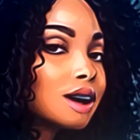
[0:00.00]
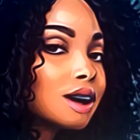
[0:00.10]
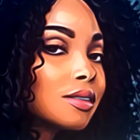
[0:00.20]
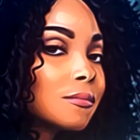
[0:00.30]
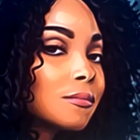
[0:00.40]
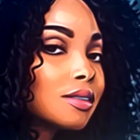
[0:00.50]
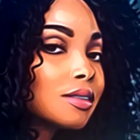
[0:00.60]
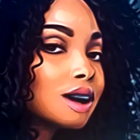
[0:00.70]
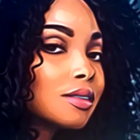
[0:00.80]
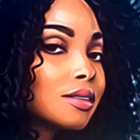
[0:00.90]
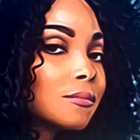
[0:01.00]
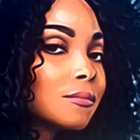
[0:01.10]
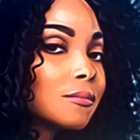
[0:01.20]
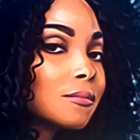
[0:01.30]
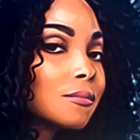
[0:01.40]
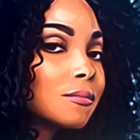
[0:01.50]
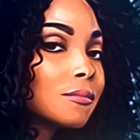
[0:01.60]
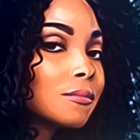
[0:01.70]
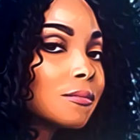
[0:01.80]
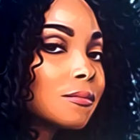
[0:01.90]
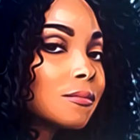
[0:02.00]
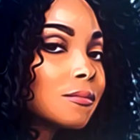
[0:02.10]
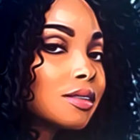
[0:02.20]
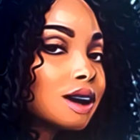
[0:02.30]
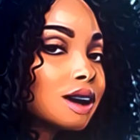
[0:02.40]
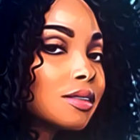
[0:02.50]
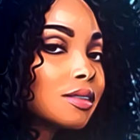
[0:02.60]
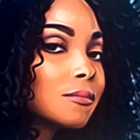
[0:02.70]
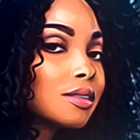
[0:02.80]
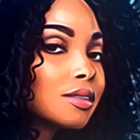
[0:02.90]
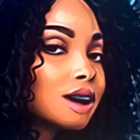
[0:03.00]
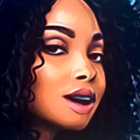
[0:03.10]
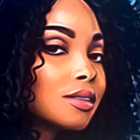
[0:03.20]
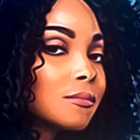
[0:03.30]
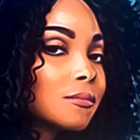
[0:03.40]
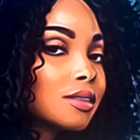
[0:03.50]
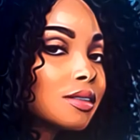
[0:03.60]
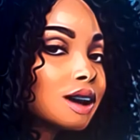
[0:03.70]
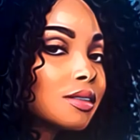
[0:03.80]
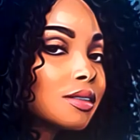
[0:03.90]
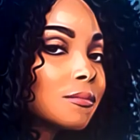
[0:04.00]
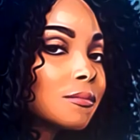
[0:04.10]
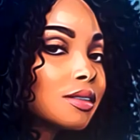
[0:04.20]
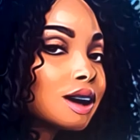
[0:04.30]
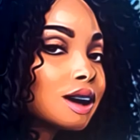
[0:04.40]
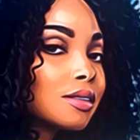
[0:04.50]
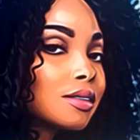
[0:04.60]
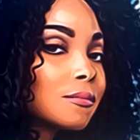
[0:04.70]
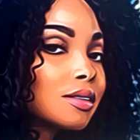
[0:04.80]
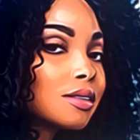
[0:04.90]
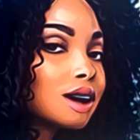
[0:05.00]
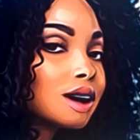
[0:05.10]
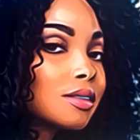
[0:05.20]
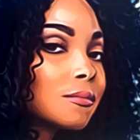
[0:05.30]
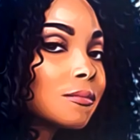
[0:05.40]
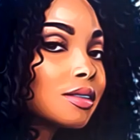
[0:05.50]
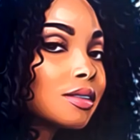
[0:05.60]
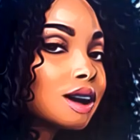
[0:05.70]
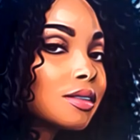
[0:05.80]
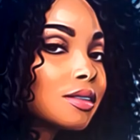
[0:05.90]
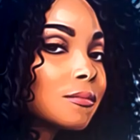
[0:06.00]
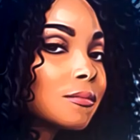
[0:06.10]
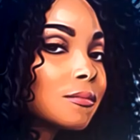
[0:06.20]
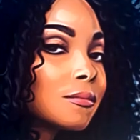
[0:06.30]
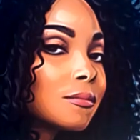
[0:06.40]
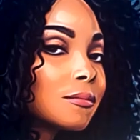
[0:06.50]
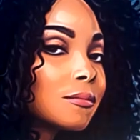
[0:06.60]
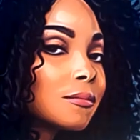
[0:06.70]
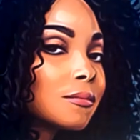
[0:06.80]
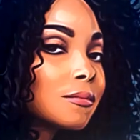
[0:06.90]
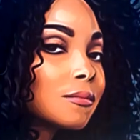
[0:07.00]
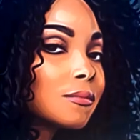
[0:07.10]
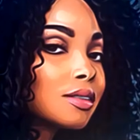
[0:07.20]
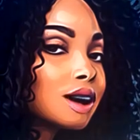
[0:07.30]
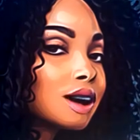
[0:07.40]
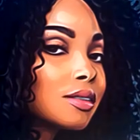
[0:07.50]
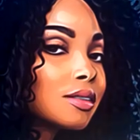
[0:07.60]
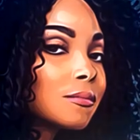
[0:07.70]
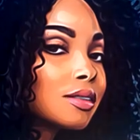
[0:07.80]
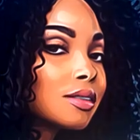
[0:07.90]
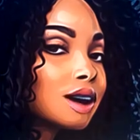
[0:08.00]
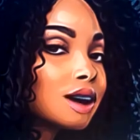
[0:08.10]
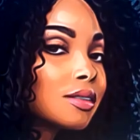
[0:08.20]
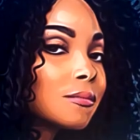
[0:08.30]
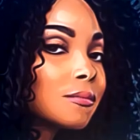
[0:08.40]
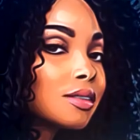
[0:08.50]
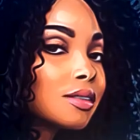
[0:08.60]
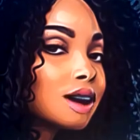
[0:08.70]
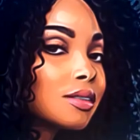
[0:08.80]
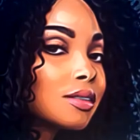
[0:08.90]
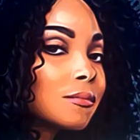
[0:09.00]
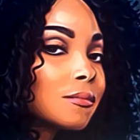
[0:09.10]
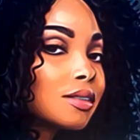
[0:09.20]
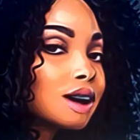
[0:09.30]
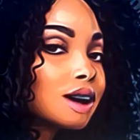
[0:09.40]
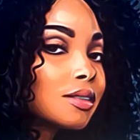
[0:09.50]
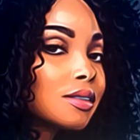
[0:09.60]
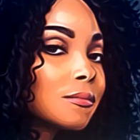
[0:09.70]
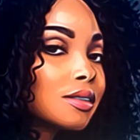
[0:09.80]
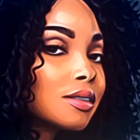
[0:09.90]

I'm starting to really like these two together. So then he reads his letter, and baby Nate was giving himself, uh, baby, all the juice. Do you hear me? He was like, Yeah,